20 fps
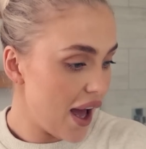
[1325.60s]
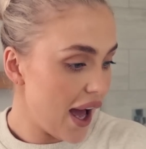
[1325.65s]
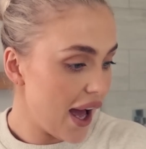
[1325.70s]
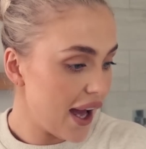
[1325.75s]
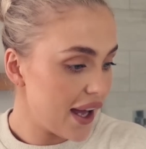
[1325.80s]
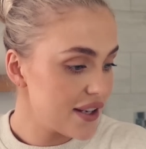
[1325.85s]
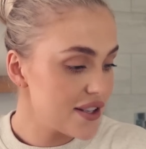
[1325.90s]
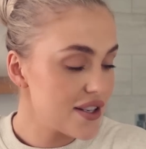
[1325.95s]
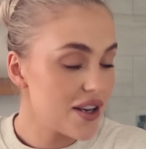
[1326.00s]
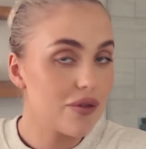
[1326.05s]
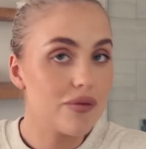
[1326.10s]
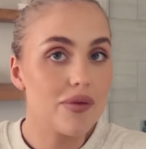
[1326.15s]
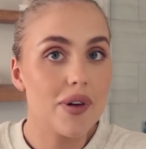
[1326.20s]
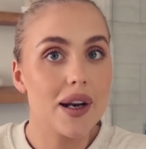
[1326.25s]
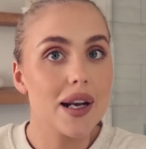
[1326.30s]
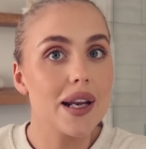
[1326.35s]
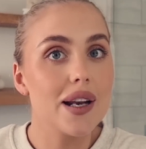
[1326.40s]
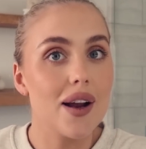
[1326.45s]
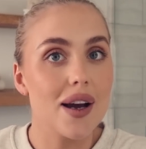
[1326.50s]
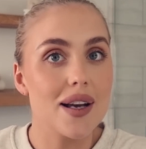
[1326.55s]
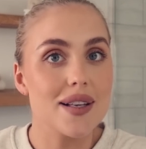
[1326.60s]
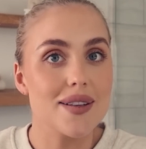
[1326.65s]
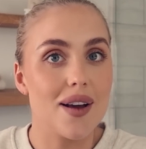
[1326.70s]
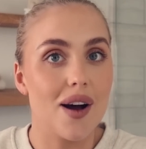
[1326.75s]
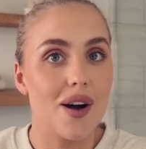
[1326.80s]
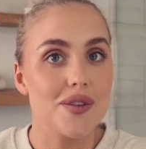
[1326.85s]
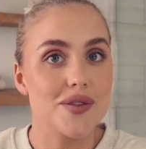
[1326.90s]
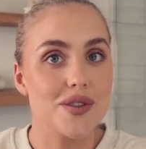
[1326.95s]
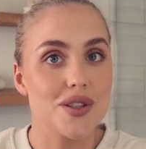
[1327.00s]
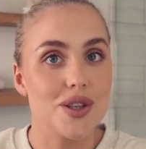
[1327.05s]
had a really nice
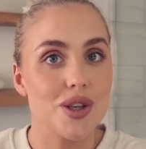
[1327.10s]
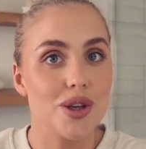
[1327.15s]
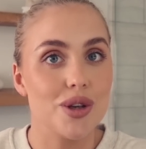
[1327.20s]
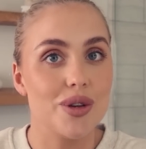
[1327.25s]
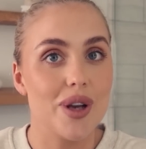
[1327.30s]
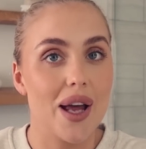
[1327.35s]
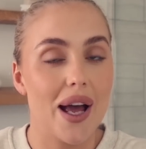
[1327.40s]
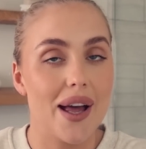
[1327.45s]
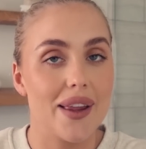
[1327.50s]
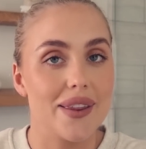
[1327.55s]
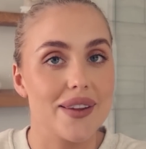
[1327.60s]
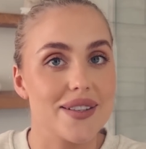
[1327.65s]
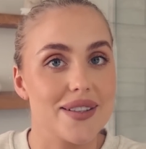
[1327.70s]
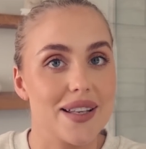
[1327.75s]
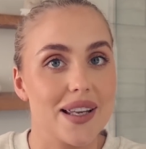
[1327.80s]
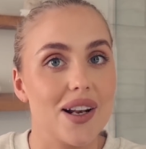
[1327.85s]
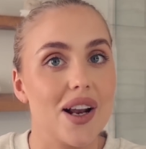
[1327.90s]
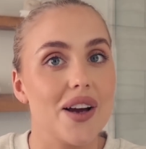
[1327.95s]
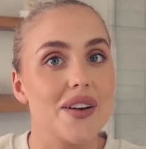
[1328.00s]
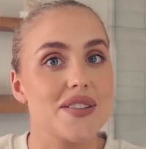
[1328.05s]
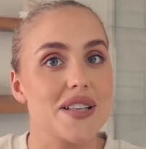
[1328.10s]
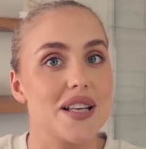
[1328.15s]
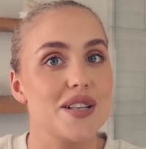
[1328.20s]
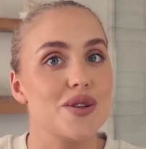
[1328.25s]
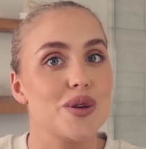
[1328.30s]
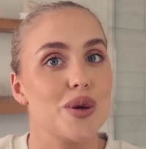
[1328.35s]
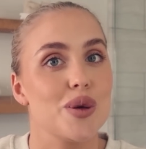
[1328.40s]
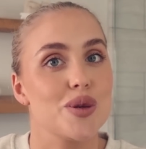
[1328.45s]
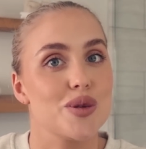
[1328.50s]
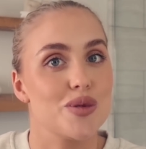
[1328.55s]
afternoon at the Sea Life
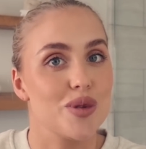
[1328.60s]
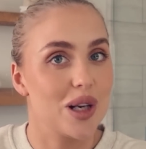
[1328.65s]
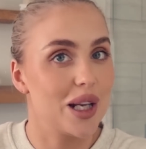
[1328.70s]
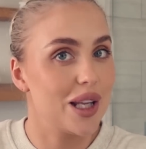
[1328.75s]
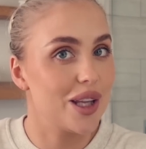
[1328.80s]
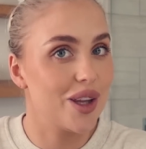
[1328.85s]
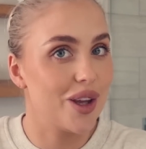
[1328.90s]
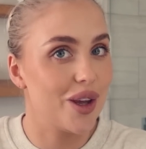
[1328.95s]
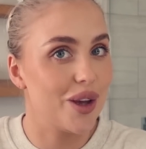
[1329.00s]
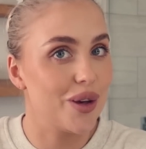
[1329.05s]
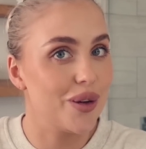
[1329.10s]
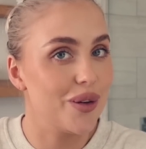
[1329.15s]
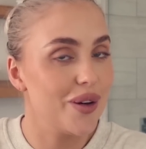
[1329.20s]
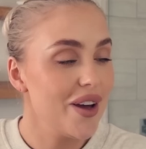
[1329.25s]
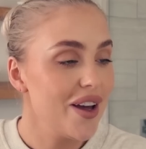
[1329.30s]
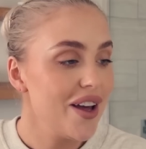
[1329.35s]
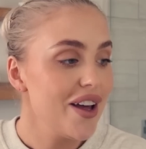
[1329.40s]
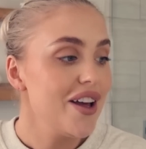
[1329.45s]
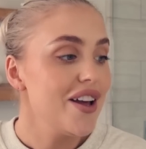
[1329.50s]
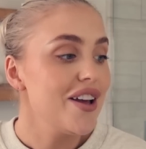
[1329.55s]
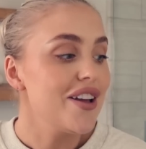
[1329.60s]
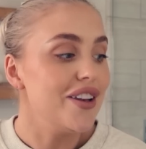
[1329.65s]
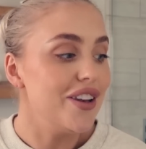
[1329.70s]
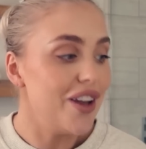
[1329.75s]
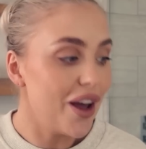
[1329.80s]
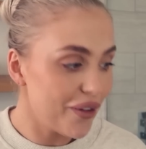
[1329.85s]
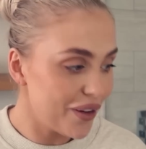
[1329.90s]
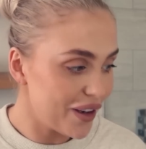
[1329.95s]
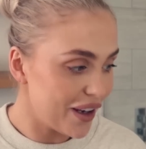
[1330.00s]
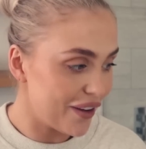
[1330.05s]
Centre. It was really cute.
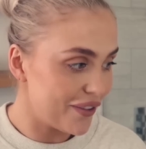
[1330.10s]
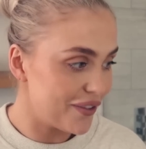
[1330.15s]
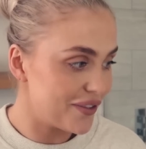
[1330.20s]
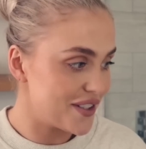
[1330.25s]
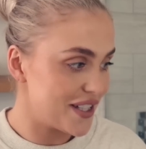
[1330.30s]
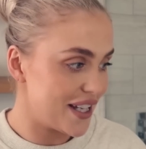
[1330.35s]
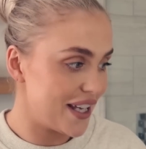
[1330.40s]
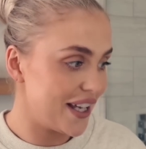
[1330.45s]
Noah loved